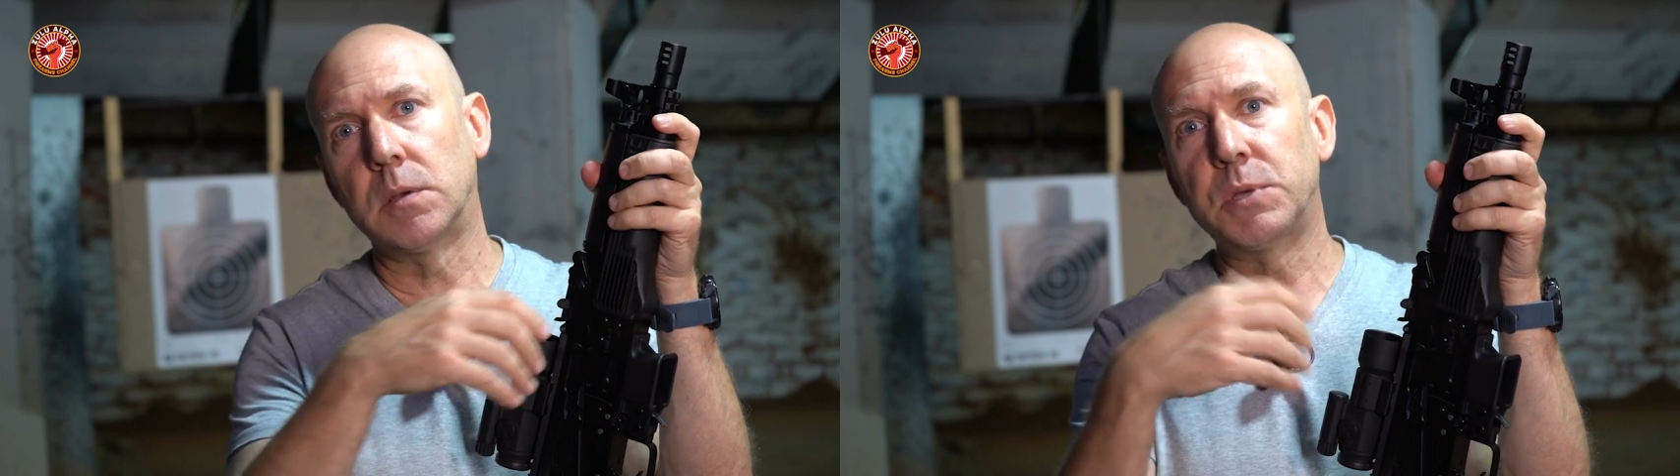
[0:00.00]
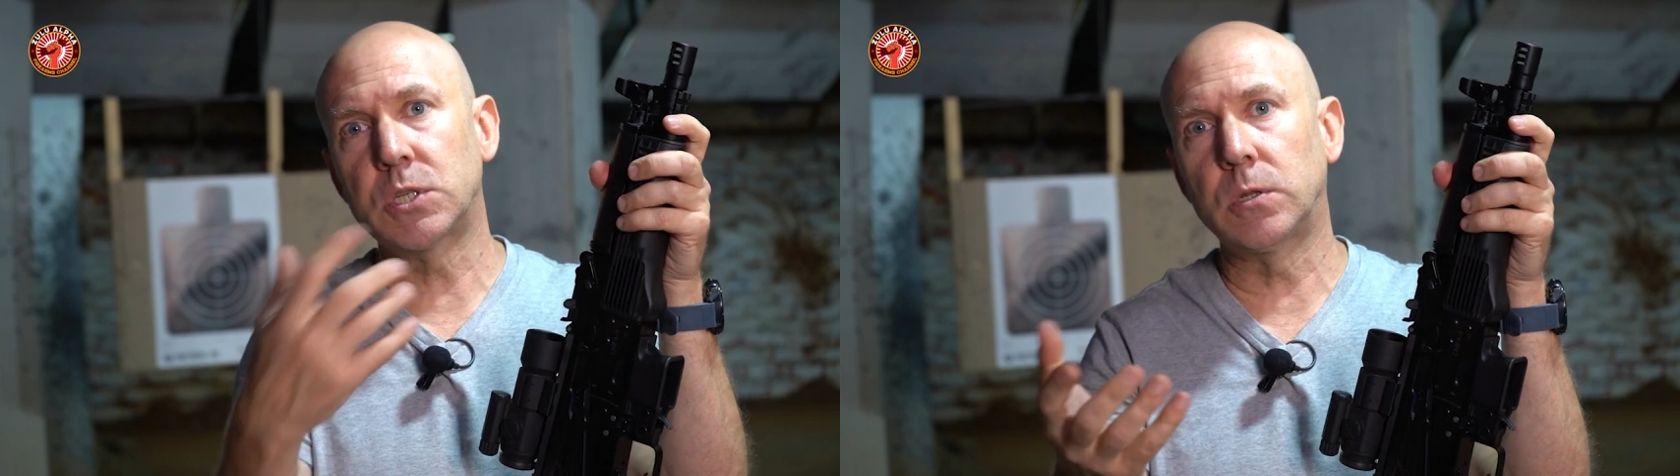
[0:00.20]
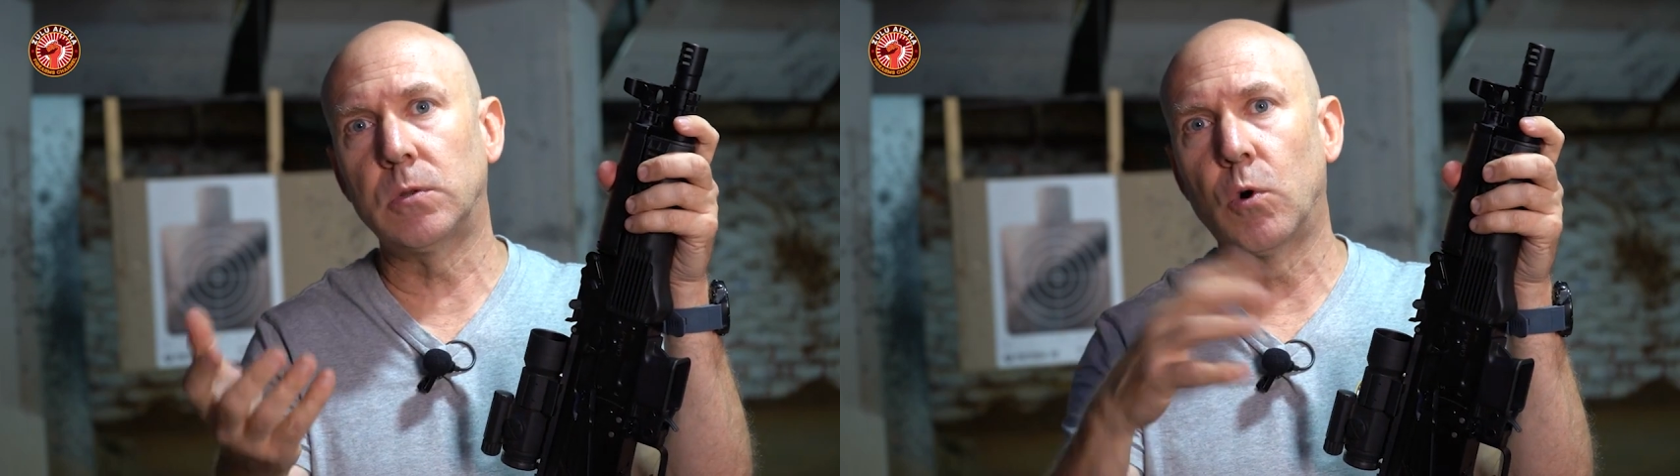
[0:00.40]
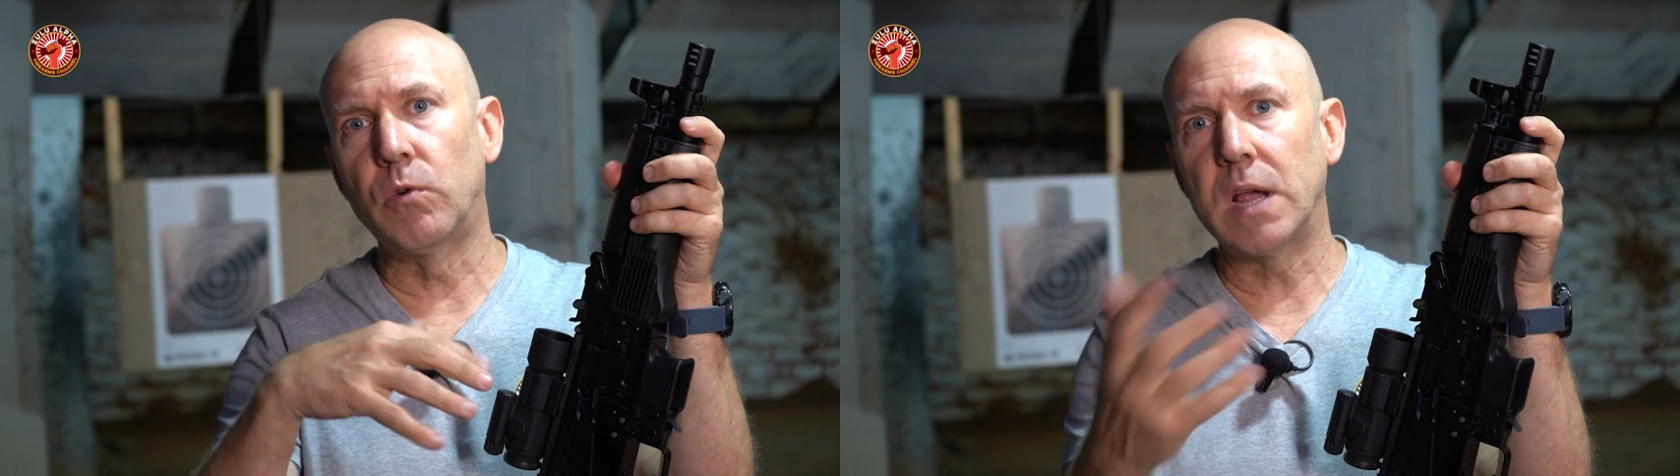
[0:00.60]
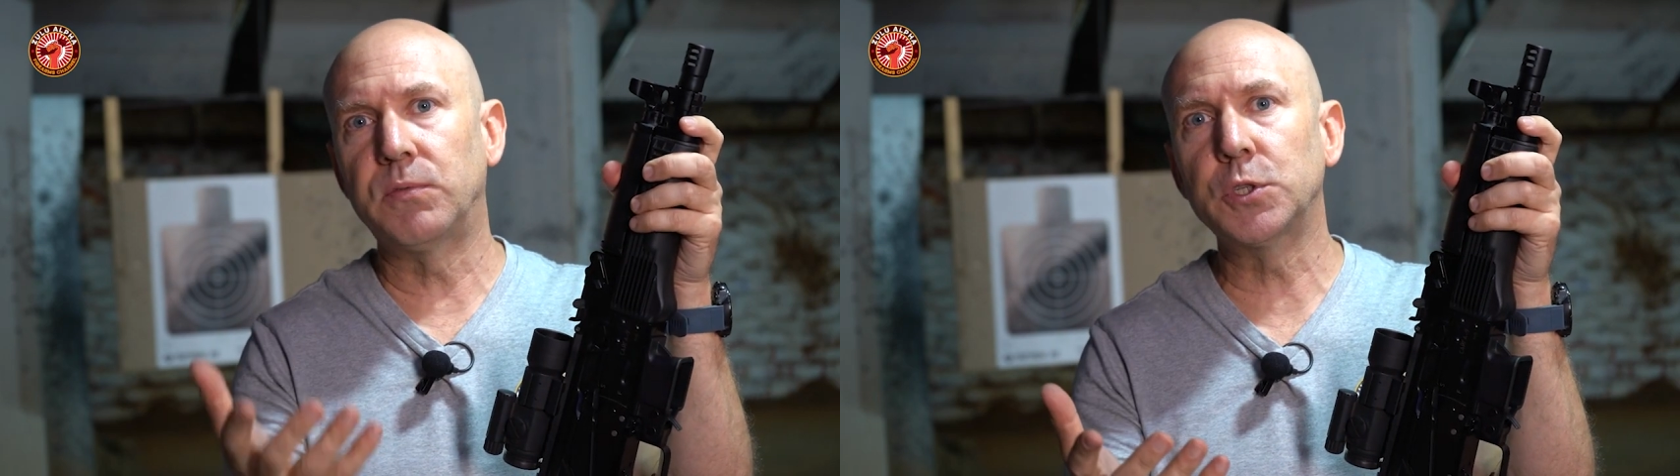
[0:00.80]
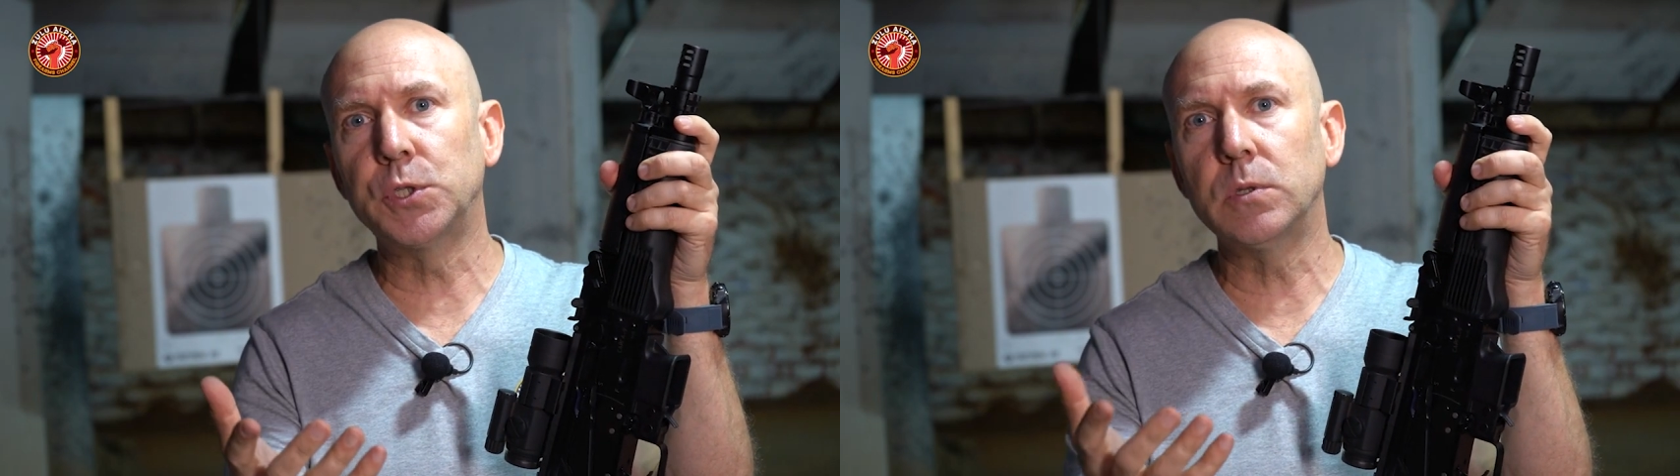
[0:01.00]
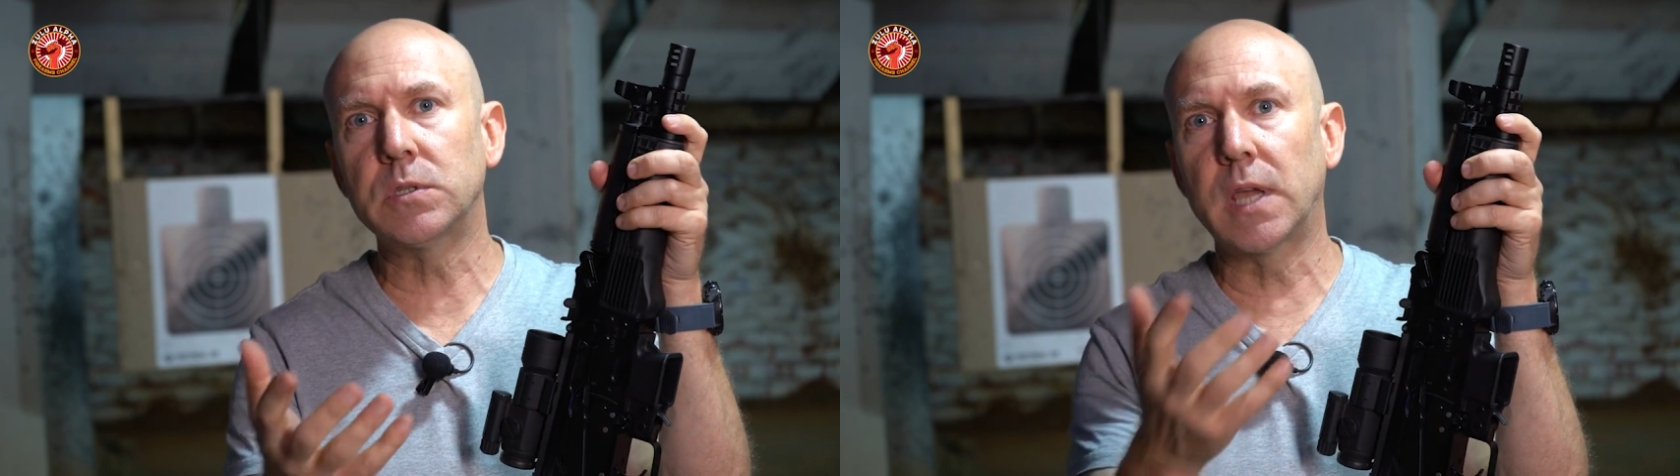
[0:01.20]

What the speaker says: pistol or rifle shoots.